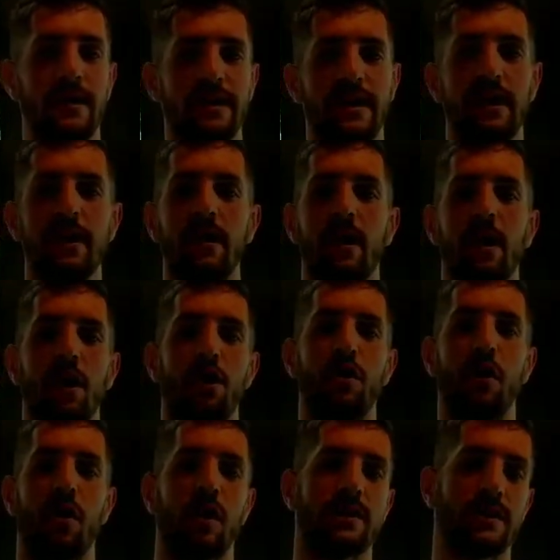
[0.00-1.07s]
heat,
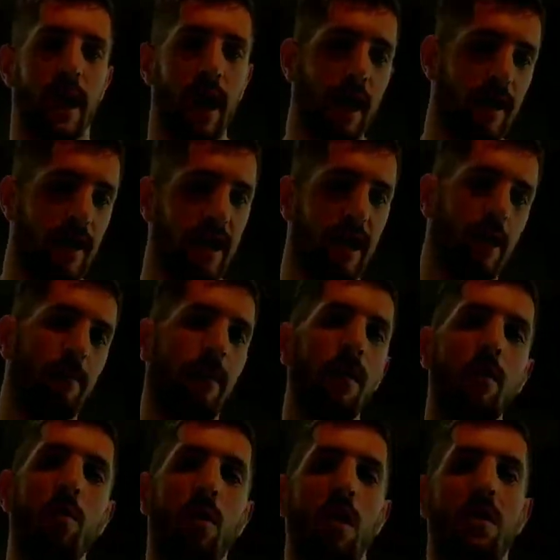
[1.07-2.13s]
your exotic
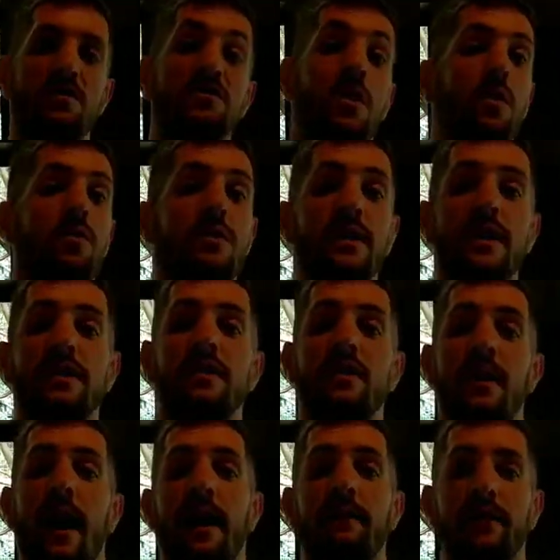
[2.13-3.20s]
animal will also need to
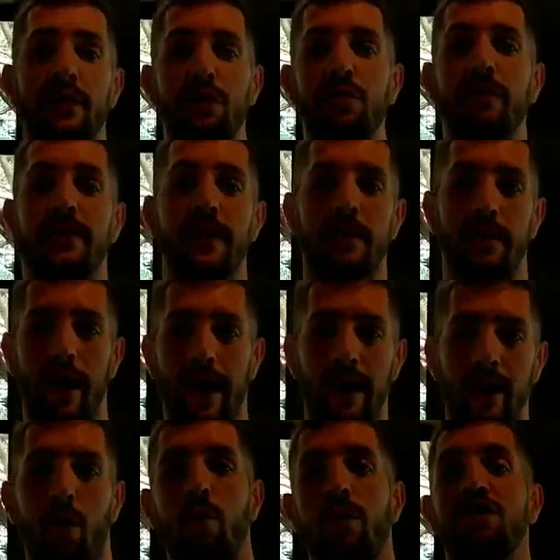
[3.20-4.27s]
have UV
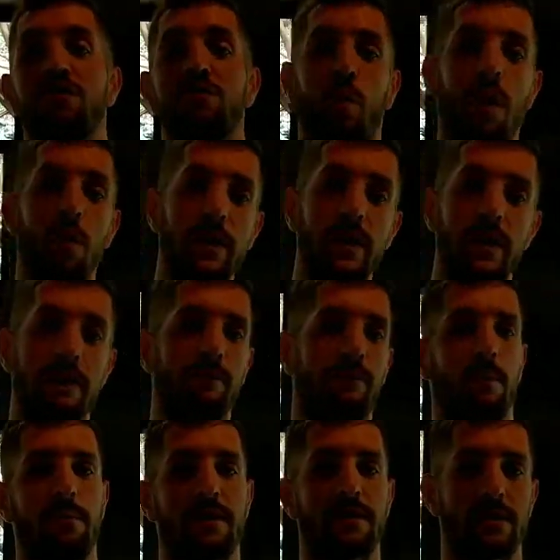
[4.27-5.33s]
light, which is what we get
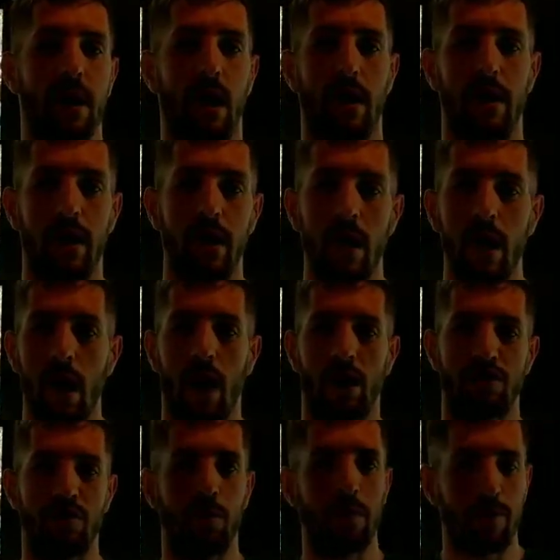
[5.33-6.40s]
from the sun.
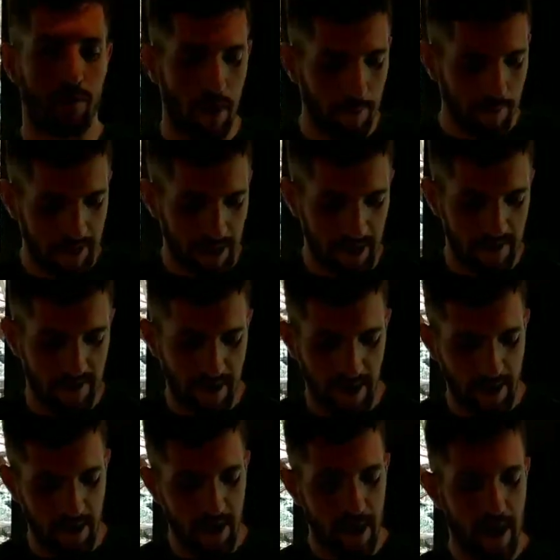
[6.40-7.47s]
So we replicate
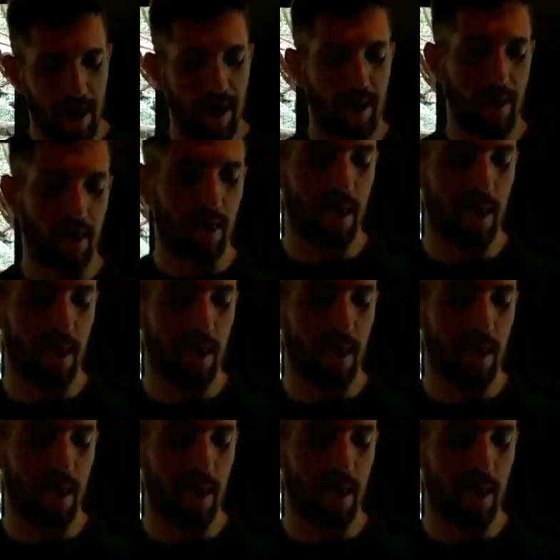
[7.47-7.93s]
that in